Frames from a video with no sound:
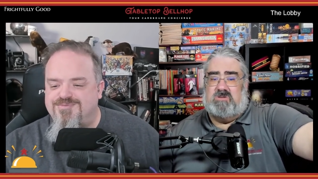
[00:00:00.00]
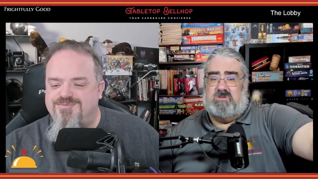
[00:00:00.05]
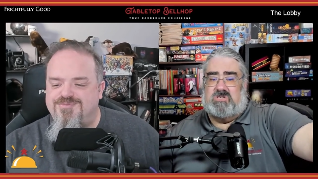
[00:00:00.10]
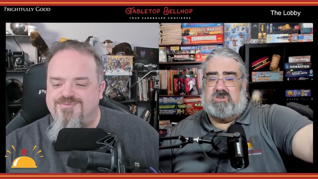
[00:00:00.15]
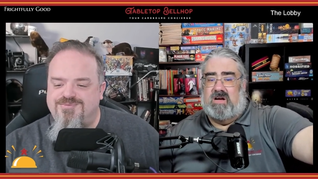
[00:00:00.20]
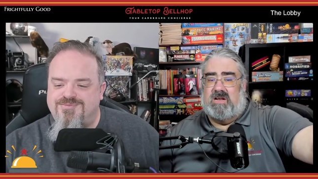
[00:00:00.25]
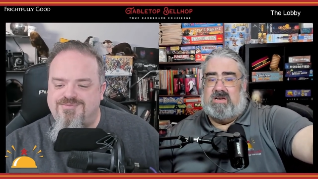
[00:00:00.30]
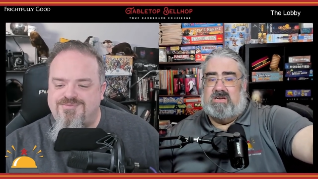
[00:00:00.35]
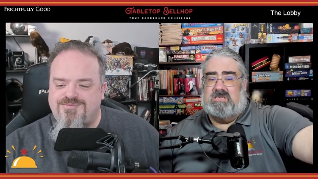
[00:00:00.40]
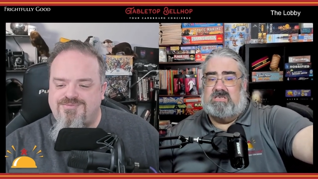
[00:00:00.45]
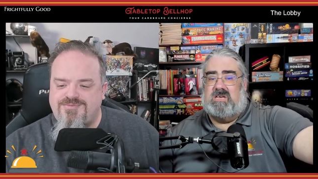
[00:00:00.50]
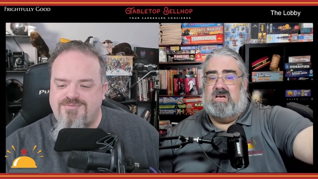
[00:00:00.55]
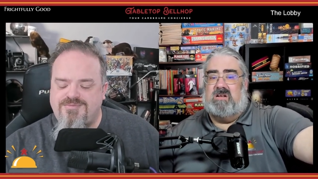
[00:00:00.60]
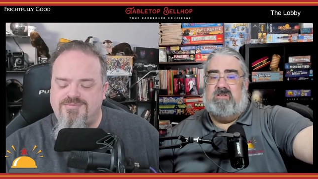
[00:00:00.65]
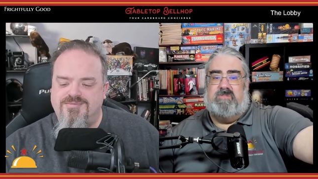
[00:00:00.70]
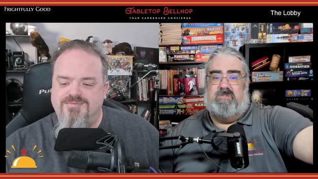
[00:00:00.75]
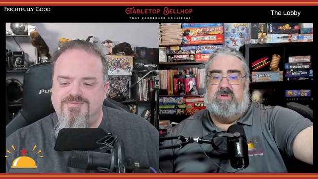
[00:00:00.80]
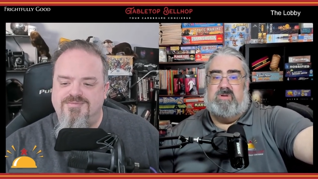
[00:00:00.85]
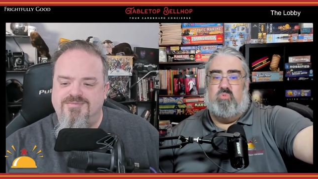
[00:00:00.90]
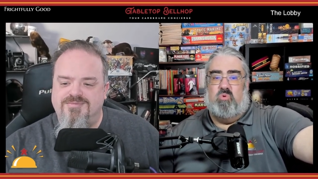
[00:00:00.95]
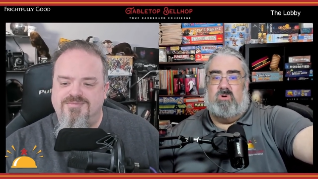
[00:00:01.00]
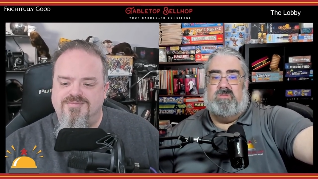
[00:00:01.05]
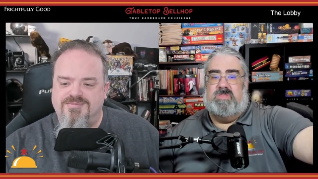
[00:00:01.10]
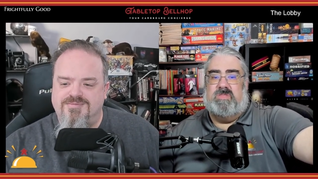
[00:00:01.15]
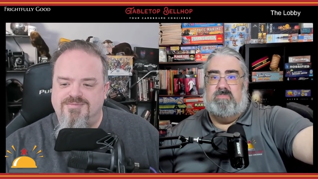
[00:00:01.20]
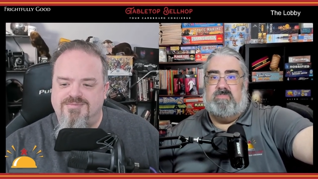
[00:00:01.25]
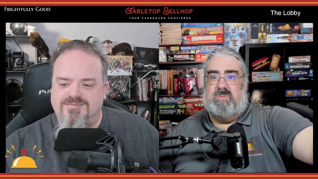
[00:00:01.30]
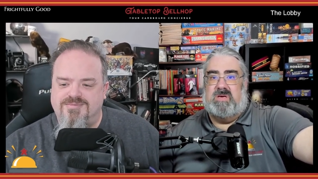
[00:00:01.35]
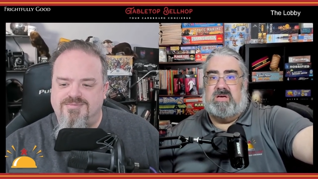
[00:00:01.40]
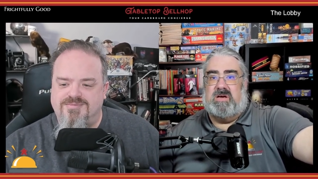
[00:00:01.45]
Speaker 1: I was trying to decide if it'd be
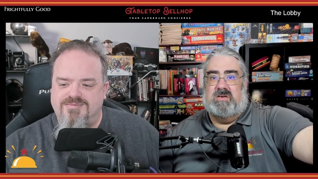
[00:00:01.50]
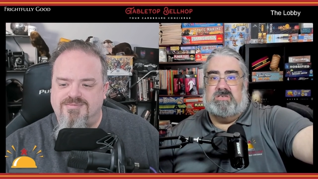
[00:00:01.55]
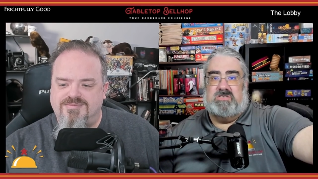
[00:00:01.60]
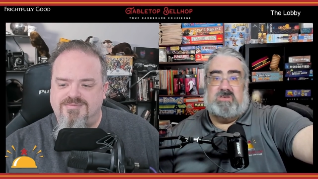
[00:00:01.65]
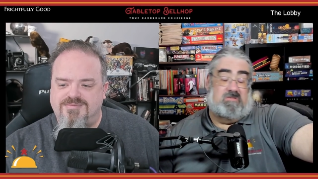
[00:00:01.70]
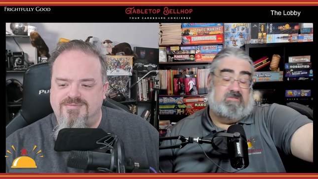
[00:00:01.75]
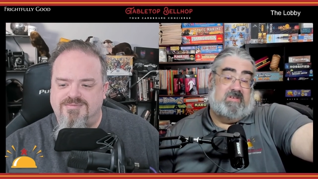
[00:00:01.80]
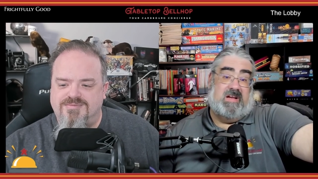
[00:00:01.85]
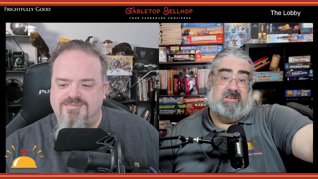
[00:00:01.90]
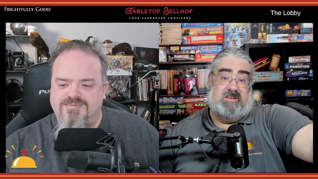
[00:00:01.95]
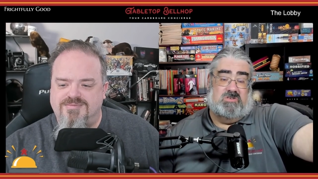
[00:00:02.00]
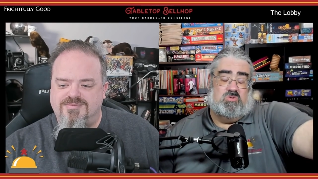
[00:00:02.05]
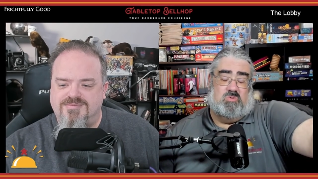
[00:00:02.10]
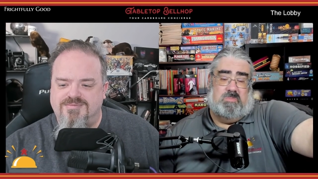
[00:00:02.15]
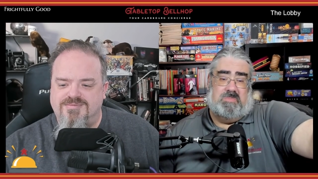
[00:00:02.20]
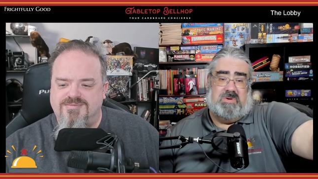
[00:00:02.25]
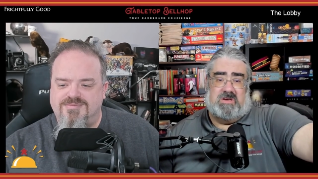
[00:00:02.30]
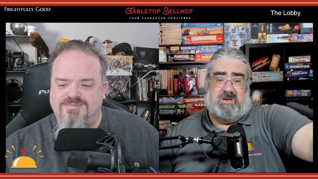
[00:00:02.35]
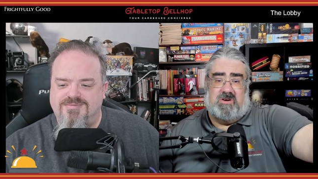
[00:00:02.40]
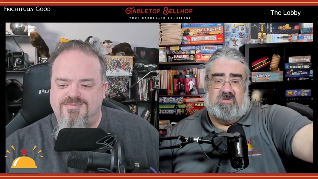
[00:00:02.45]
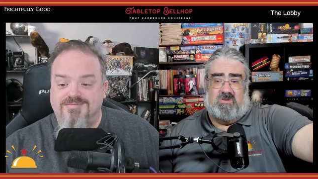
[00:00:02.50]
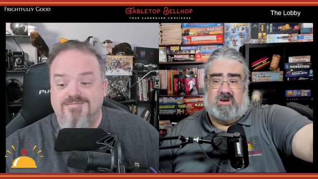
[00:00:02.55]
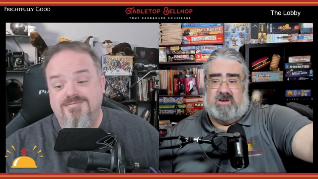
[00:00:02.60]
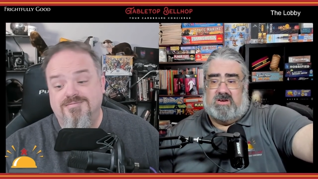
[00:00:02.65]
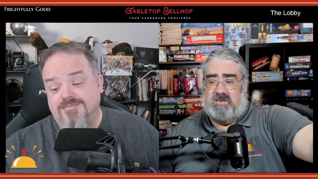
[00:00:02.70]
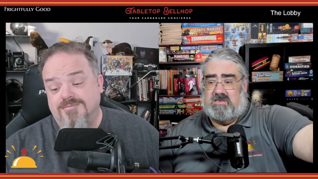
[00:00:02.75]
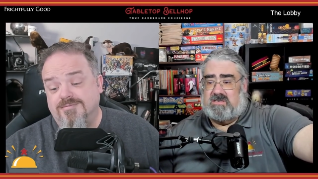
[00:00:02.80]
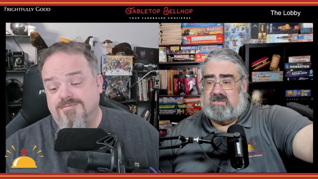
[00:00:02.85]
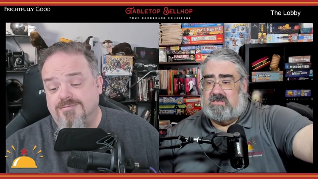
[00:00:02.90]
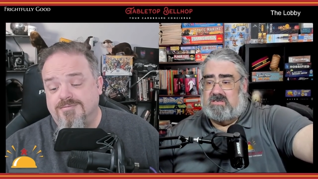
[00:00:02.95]
worth it because our fans would be
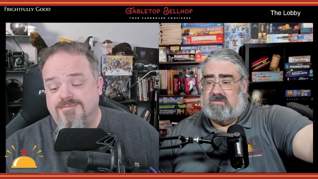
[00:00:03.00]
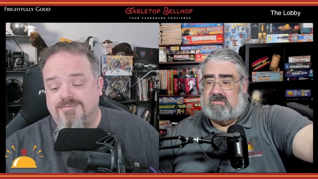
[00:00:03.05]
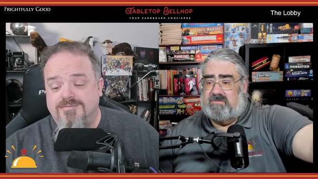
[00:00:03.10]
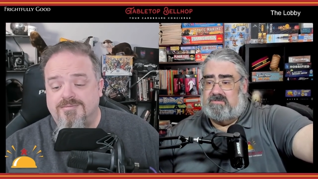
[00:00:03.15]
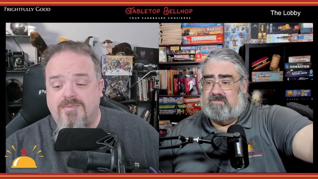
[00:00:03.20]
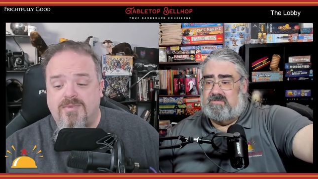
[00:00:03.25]
curious.